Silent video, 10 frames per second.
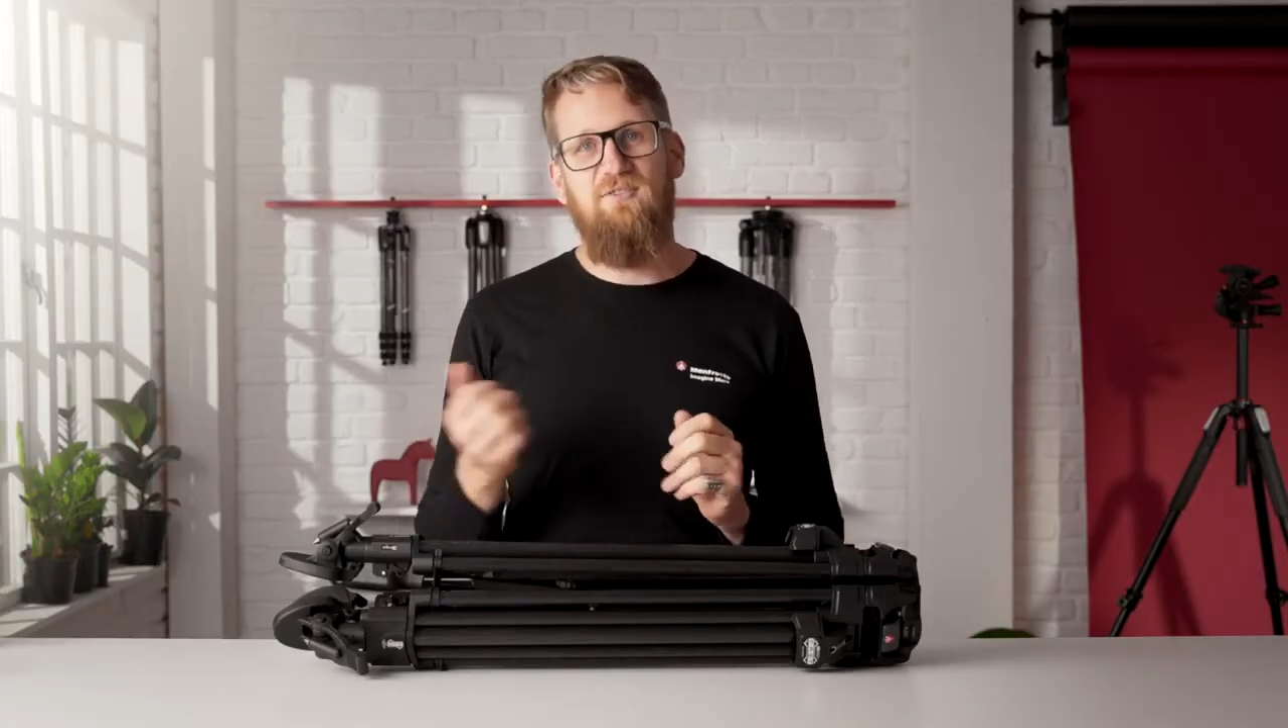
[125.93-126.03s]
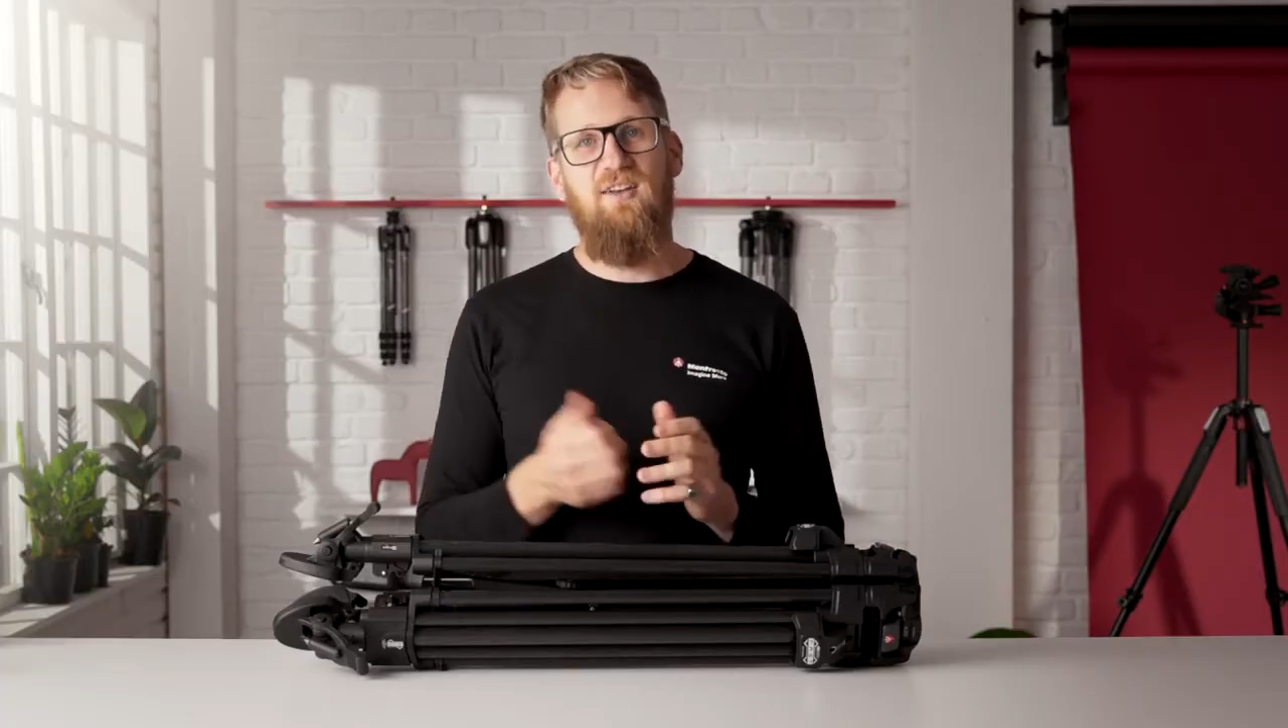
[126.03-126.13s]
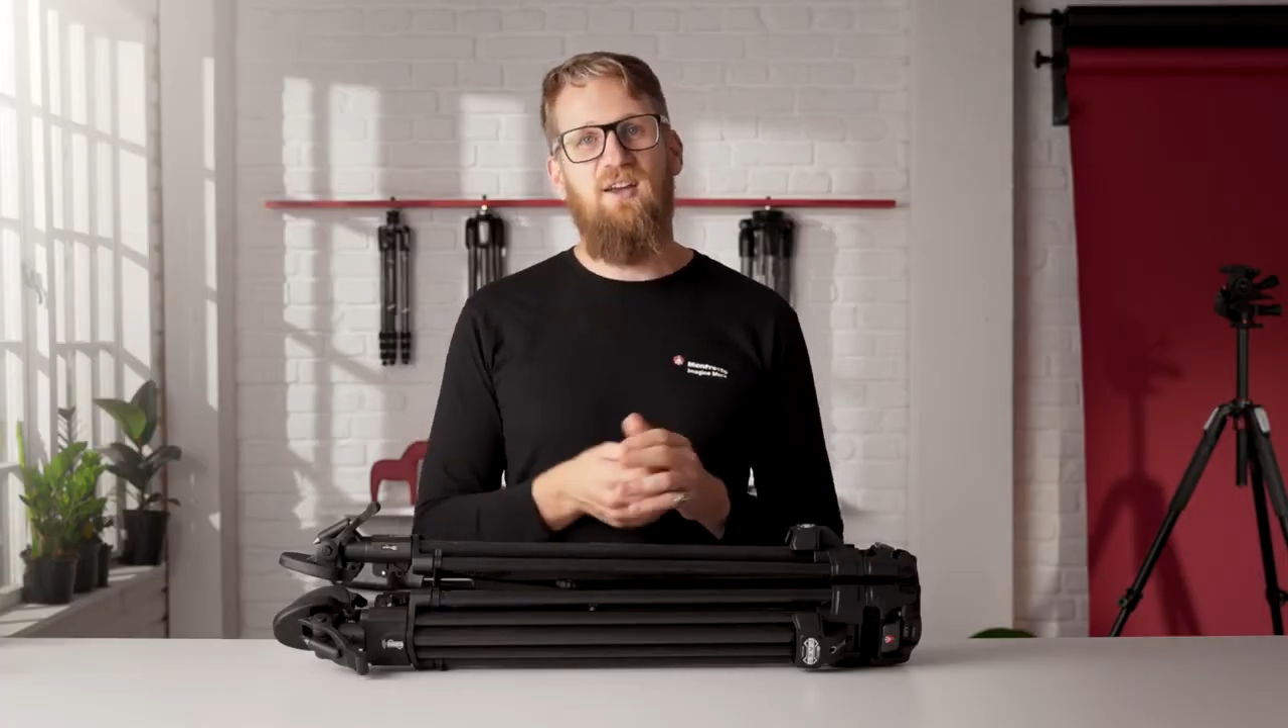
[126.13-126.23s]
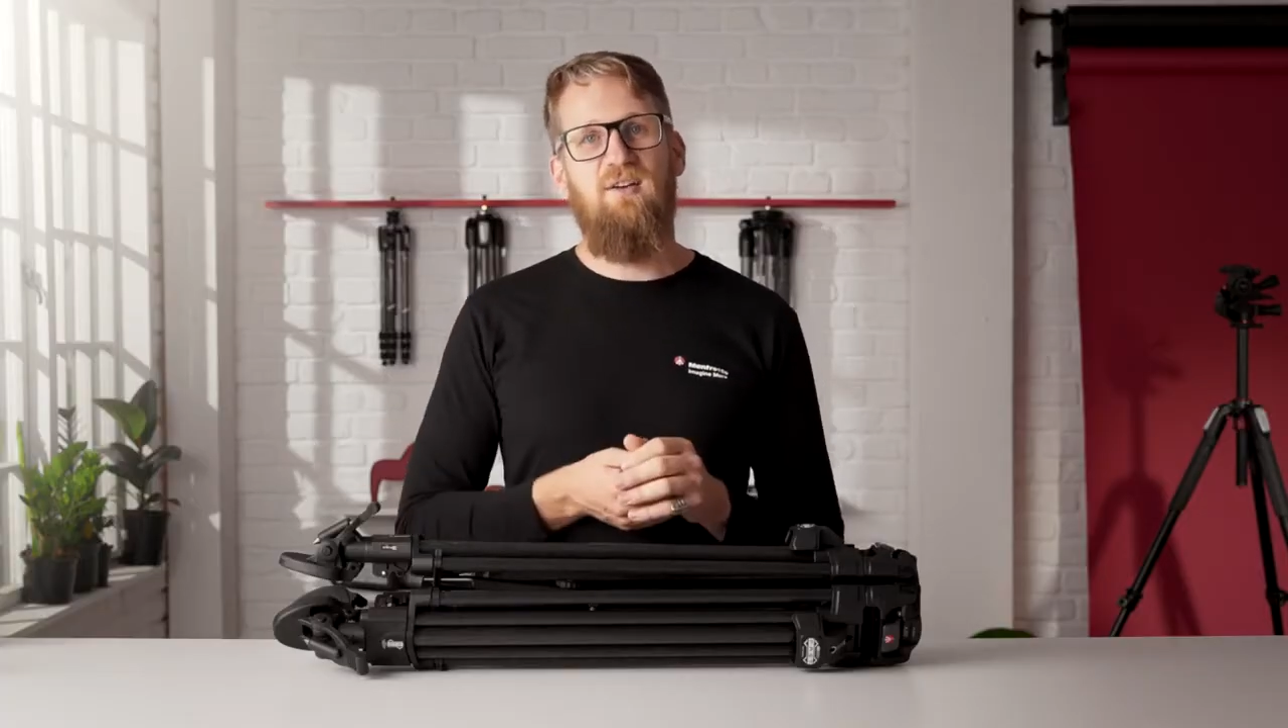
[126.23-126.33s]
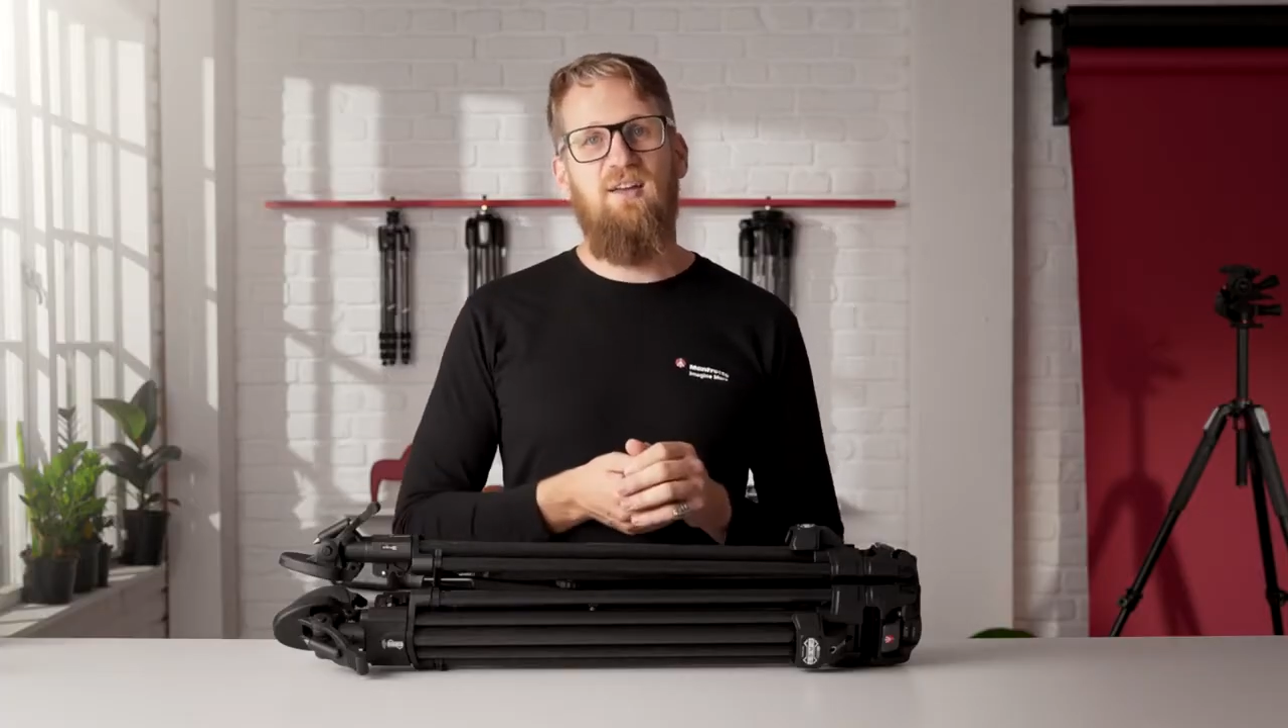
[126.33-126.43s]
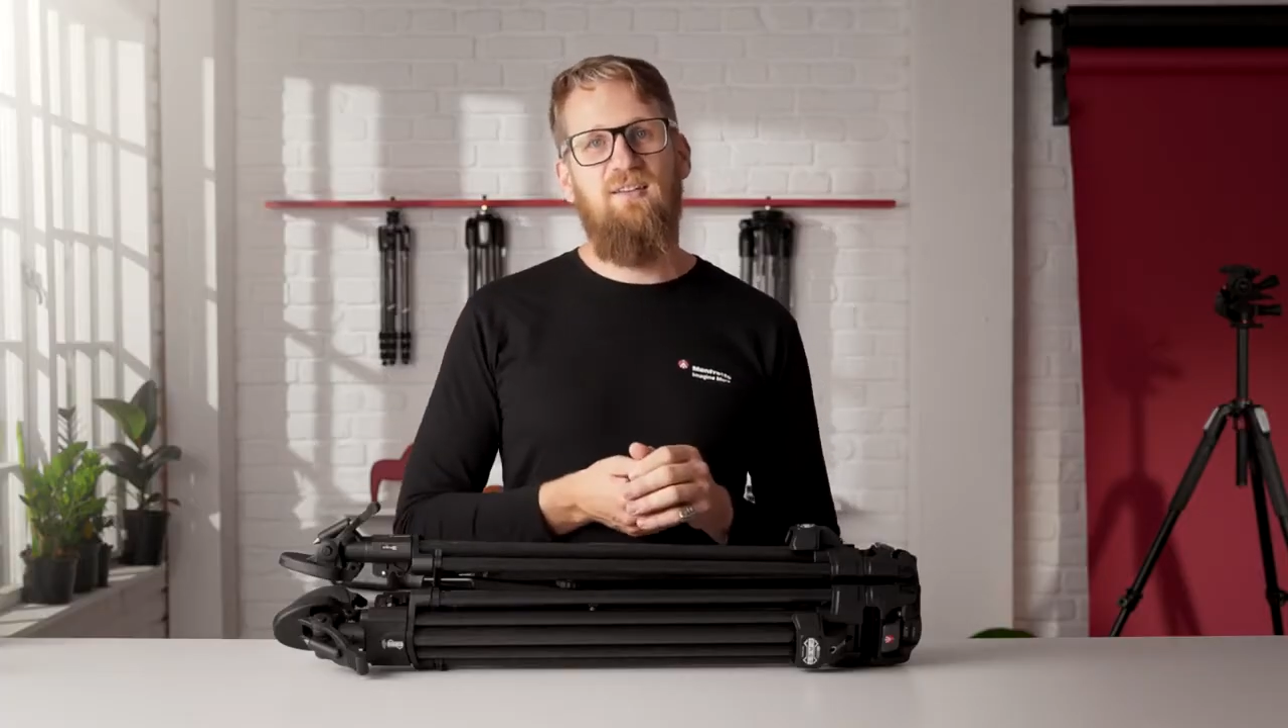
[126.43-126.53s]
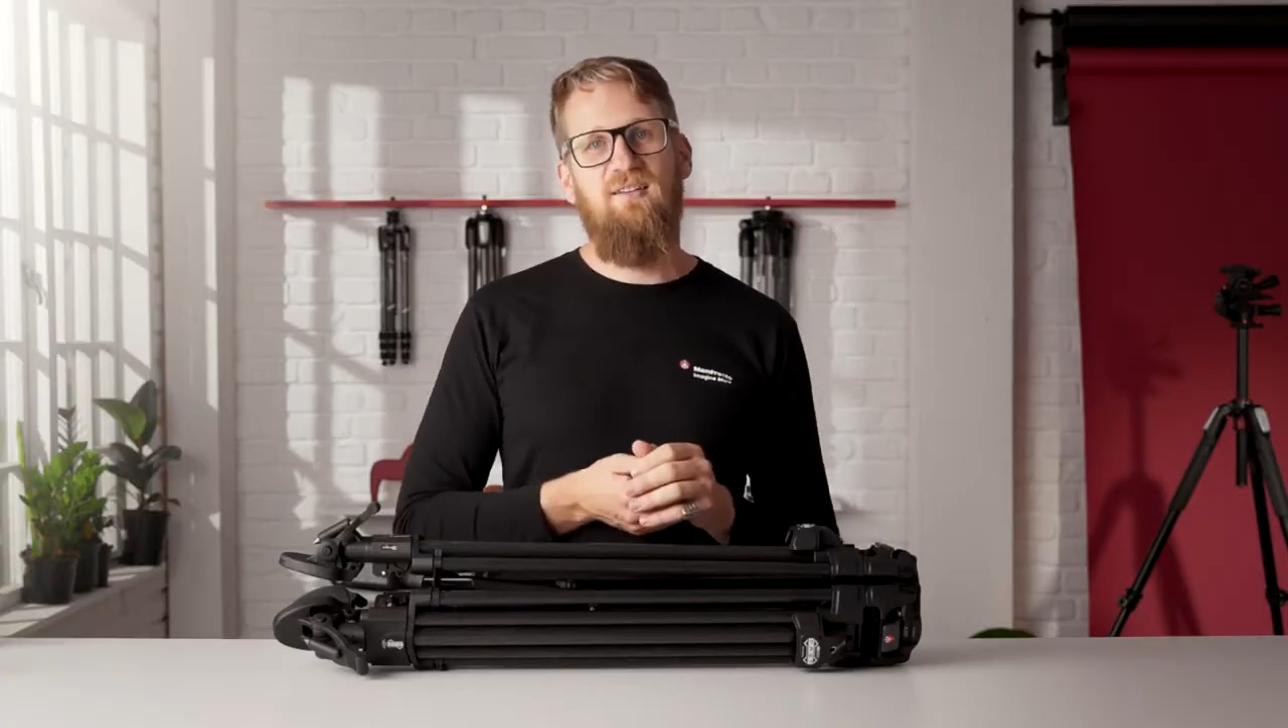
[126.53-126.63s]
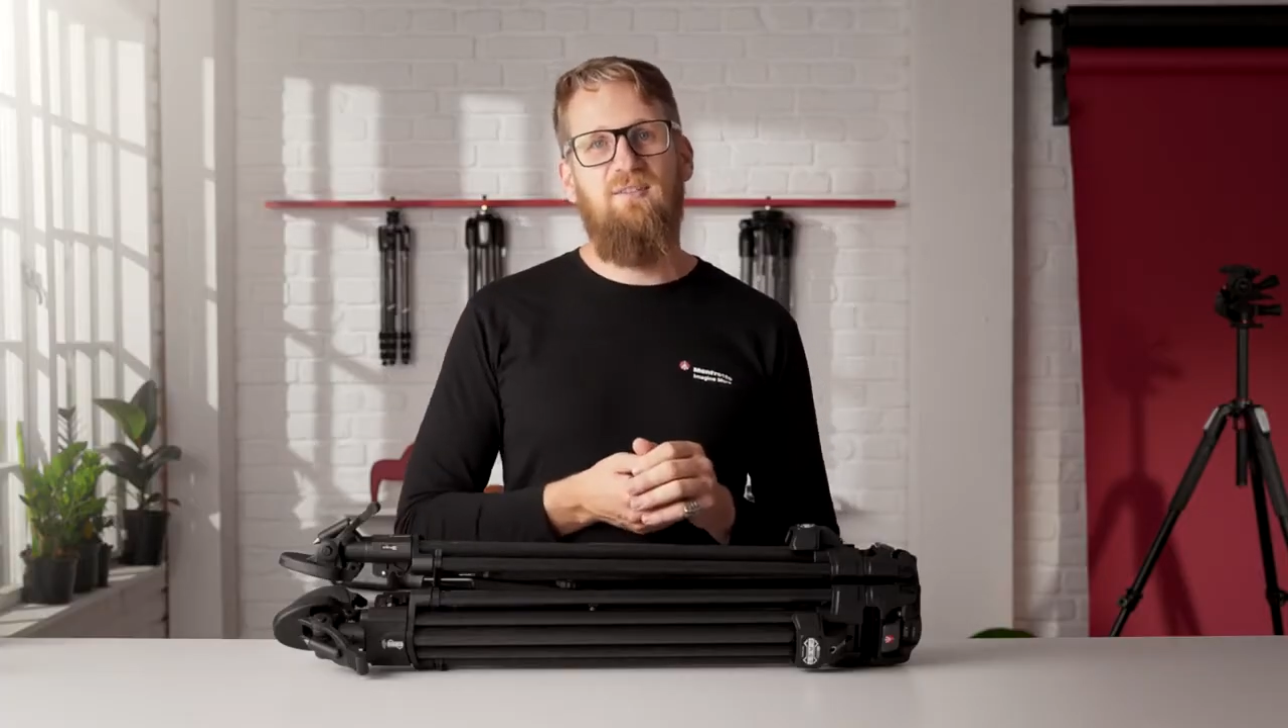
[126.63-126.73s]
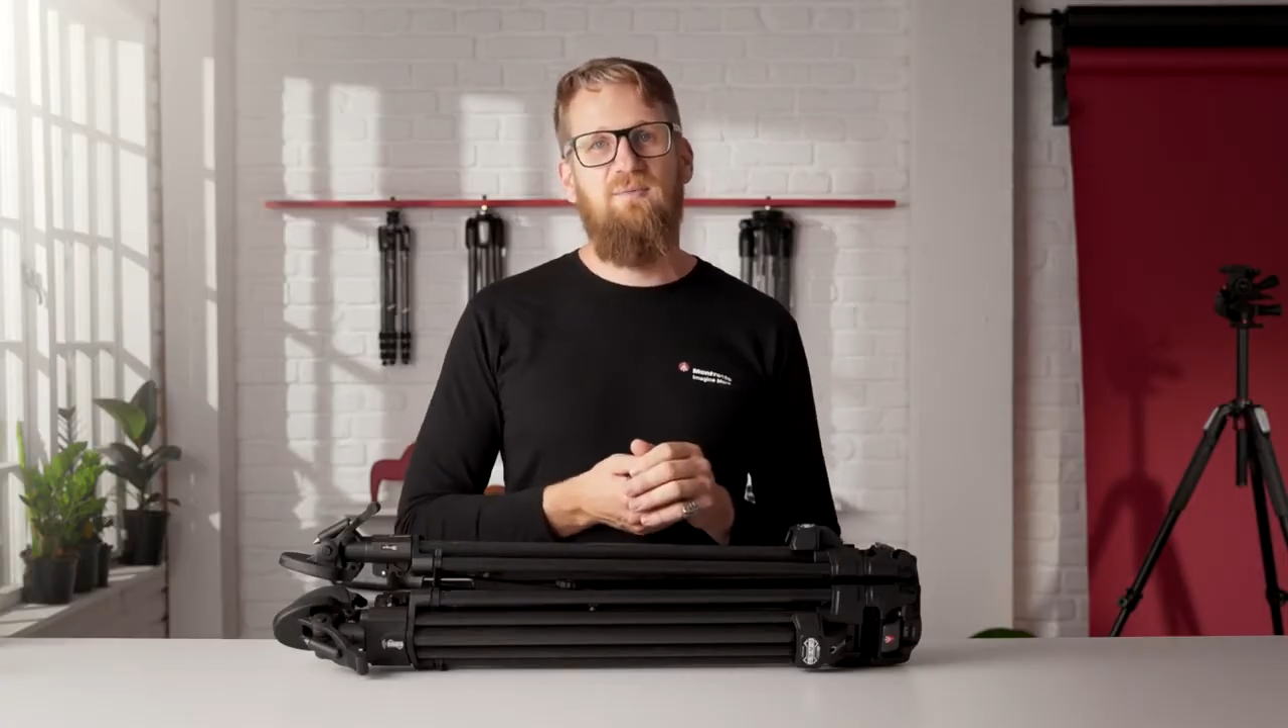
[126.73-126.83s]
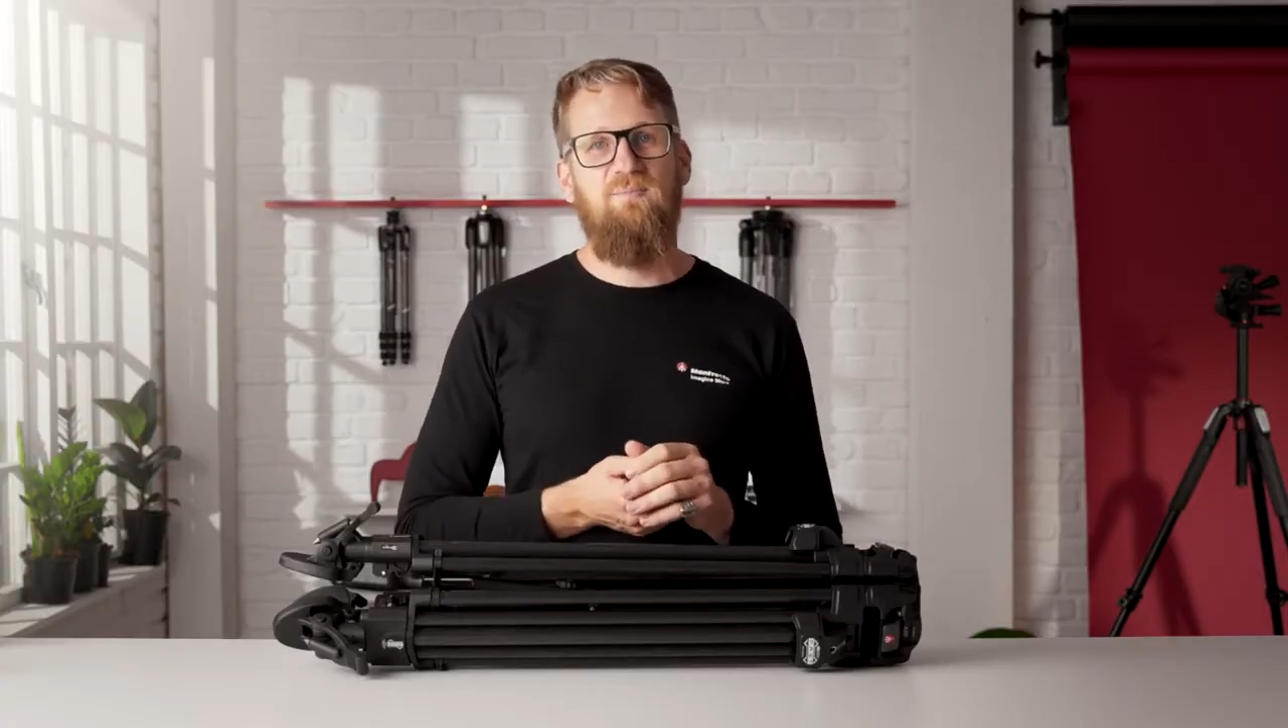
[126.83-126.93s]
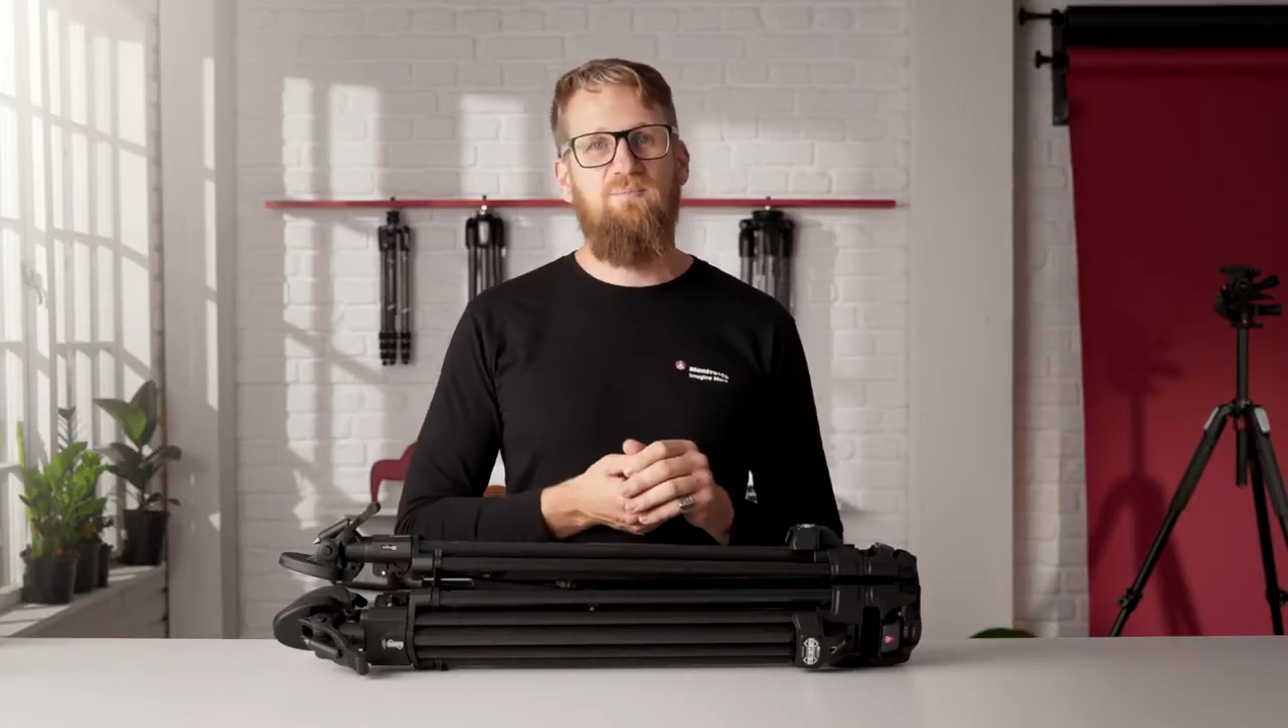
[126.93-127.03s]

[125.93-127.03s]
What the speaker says: video heads.